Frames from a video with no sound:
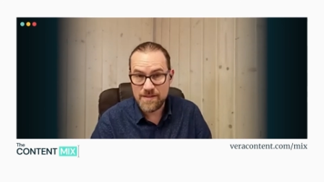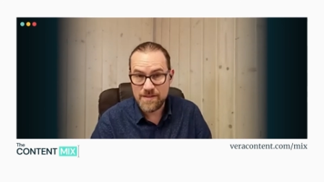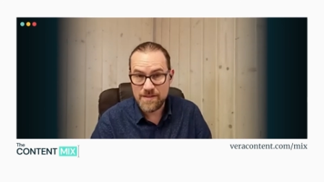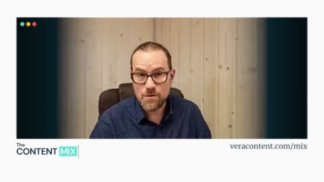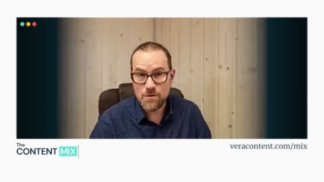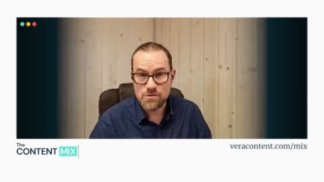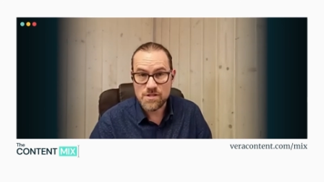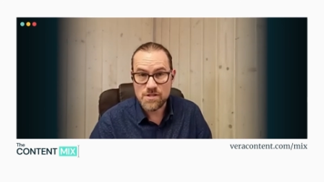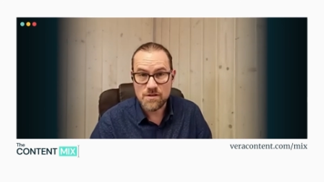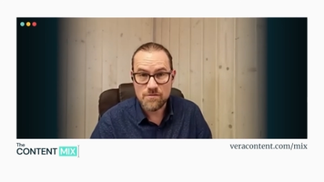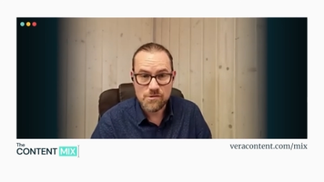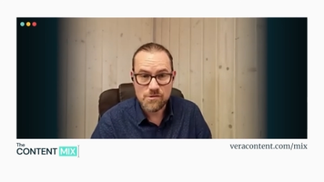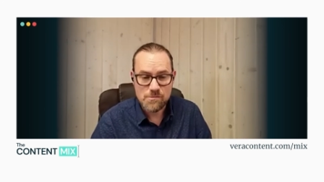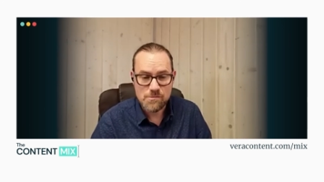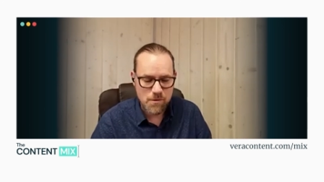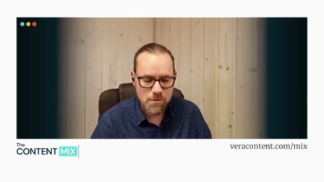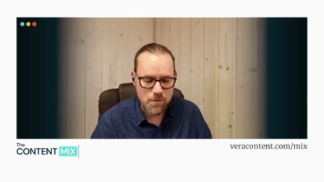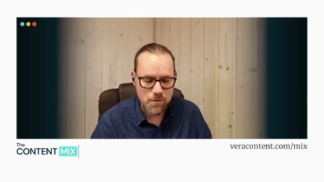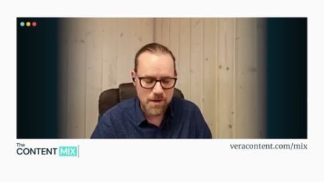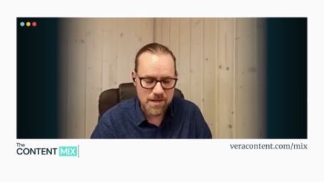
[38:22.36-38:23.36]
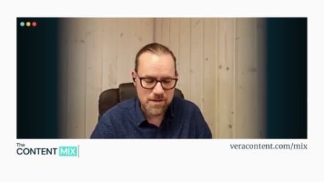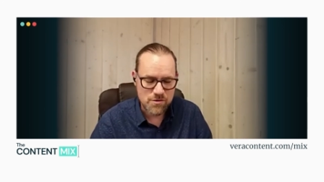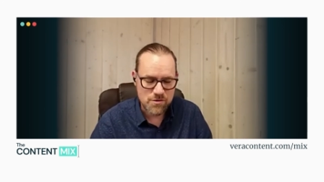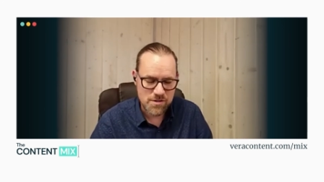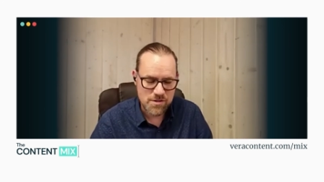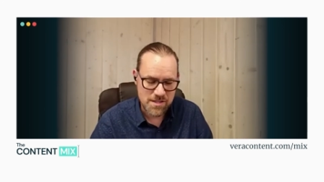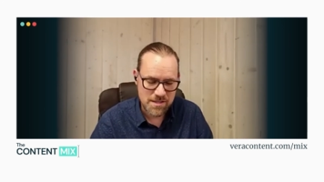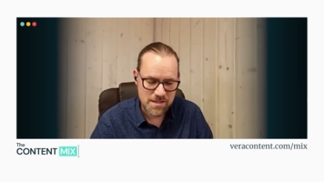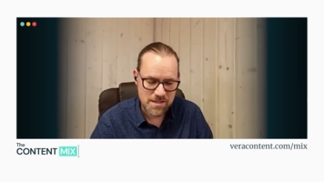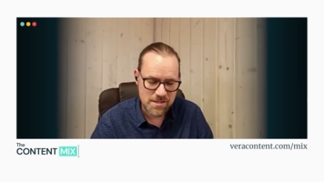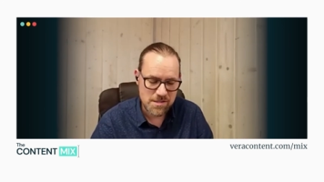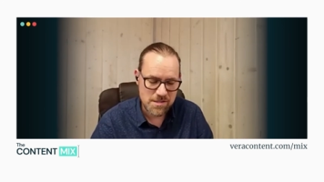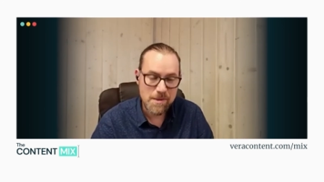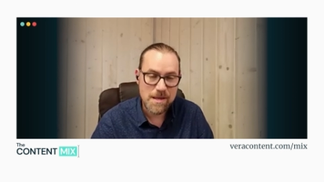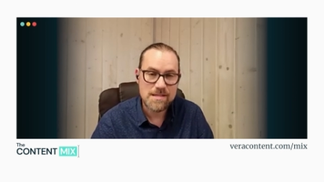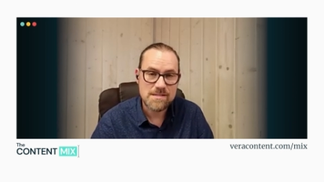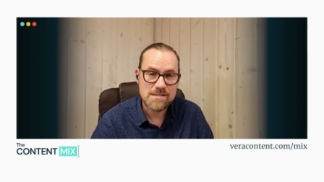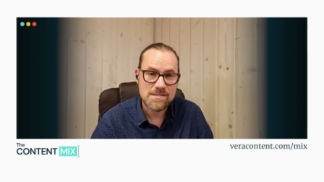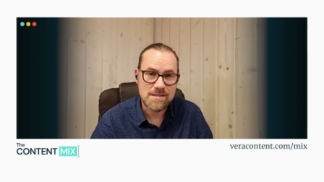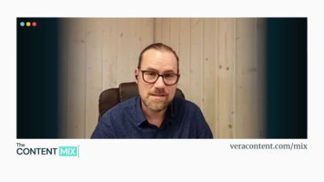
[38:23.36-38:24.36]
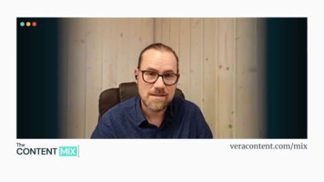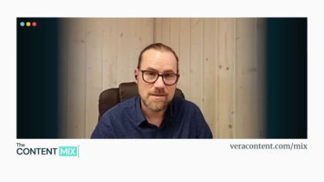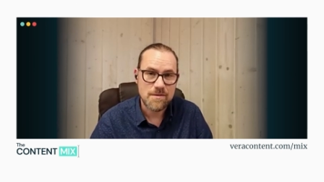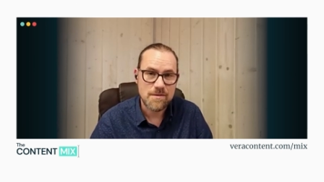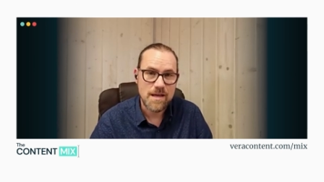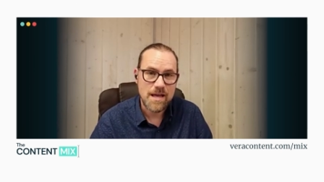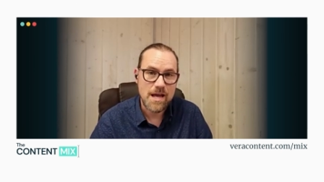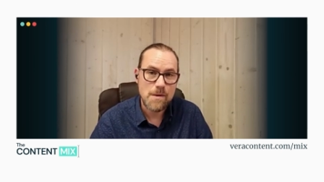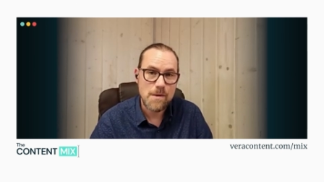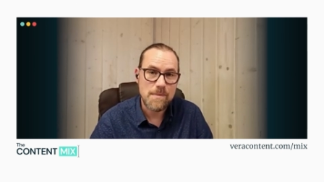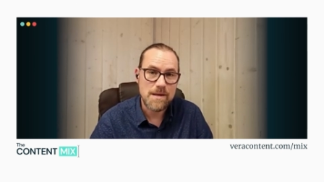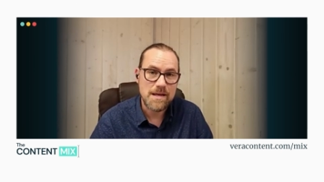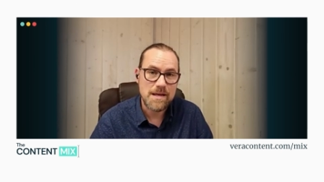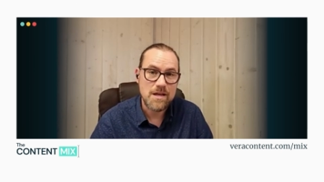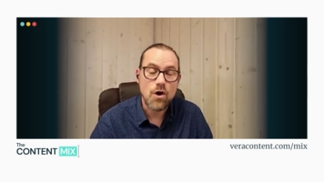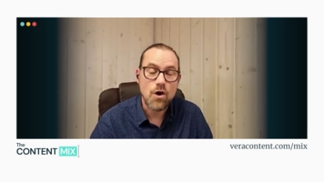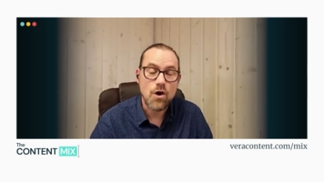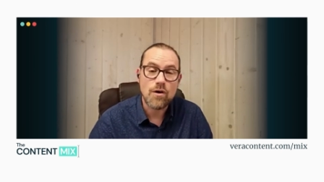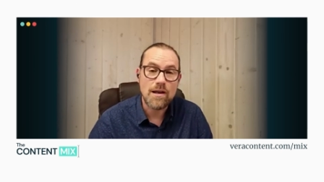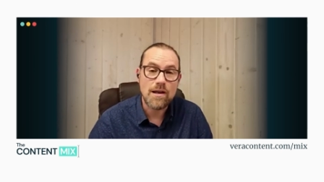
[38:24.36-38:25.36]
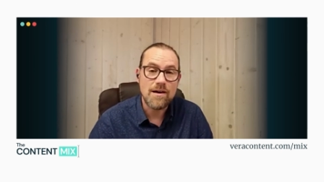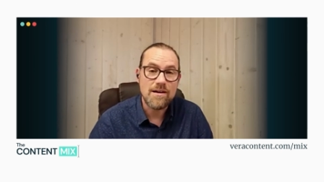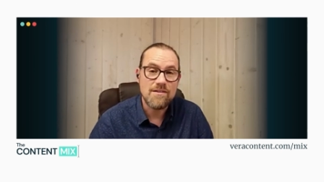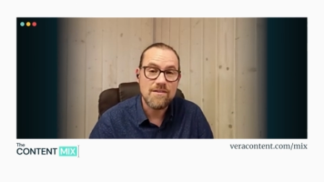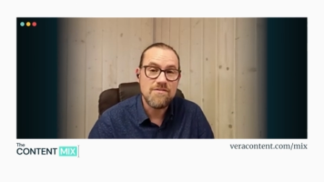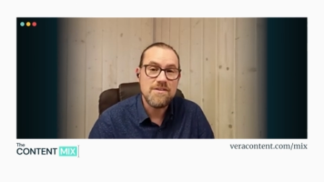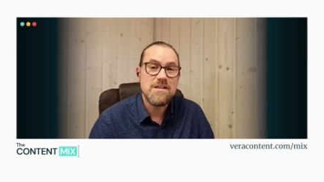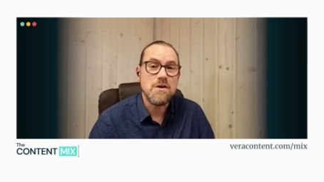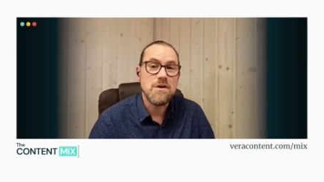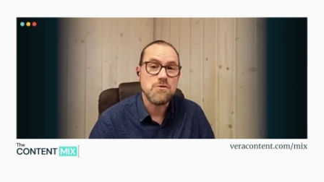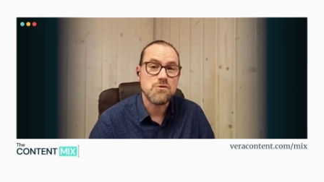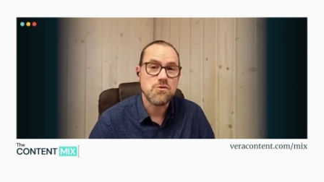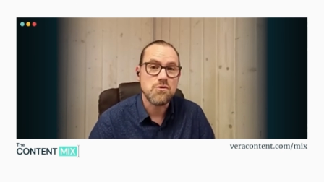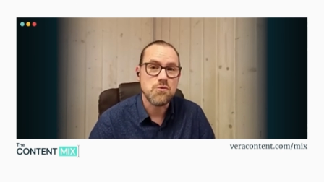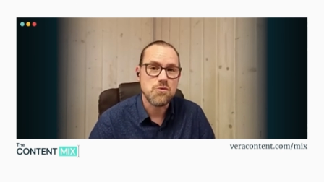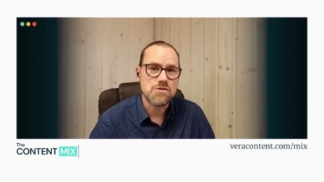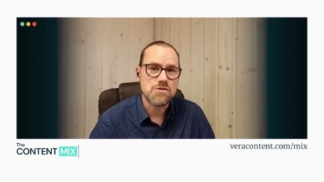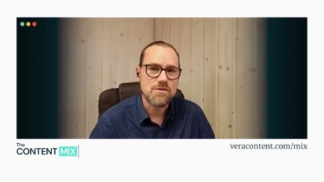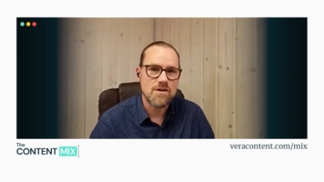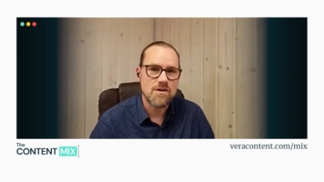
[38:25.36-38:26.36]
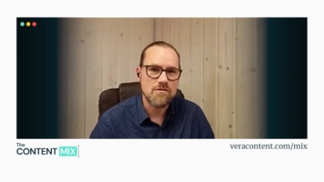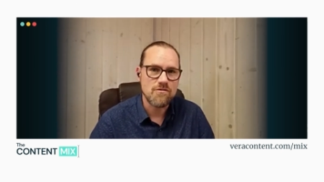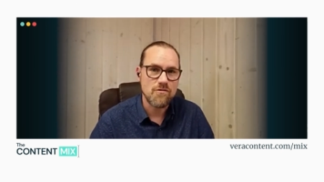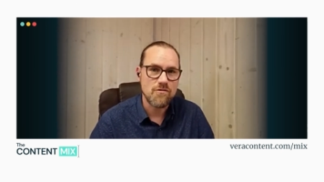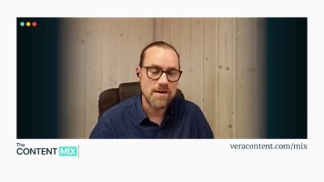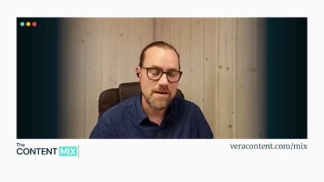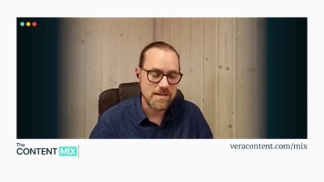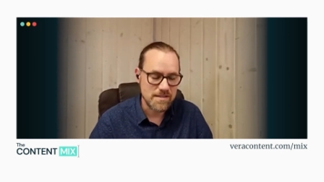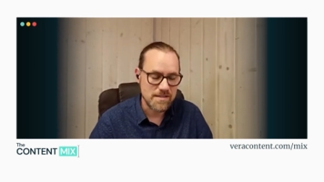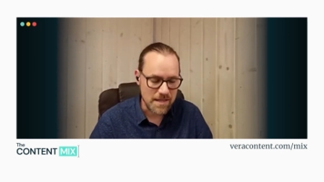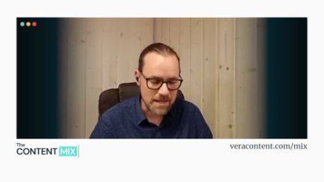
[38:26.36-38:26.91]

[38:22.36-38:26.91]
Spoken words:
stuff, has been quite interesting. There's amazing how many online video tools there are for editing.